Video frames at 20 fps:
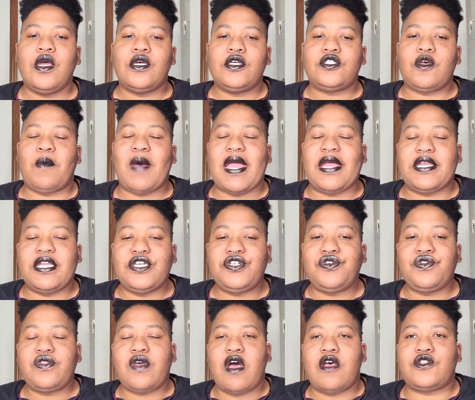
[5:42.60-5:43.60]
So my
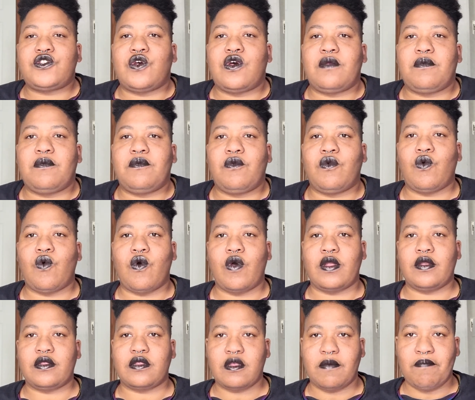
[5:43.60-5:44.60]
initial thoughts on
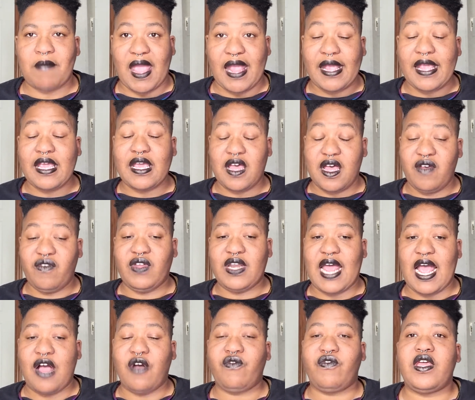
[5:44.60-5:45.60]
the making of an
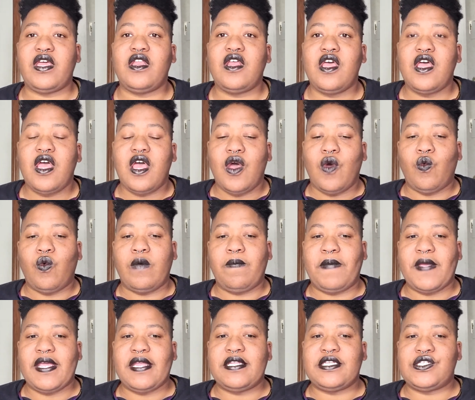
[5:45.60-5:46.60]
outfit would
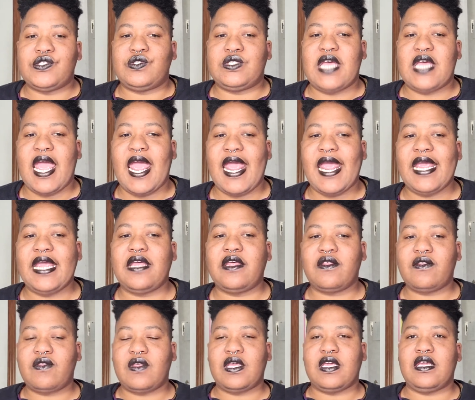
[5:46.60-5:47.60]
be to take
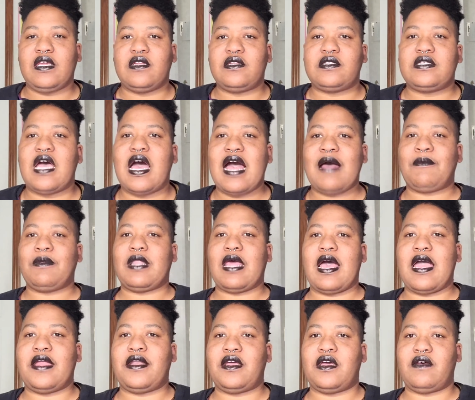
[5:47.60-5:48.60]
the top
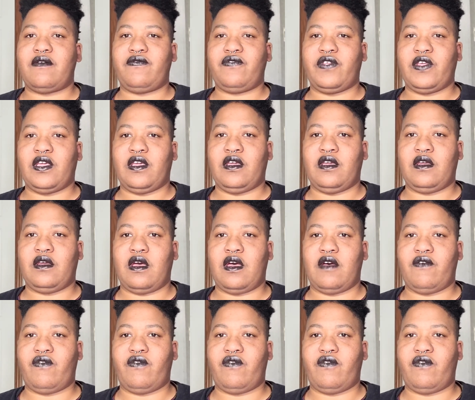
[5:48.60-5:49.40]
line of the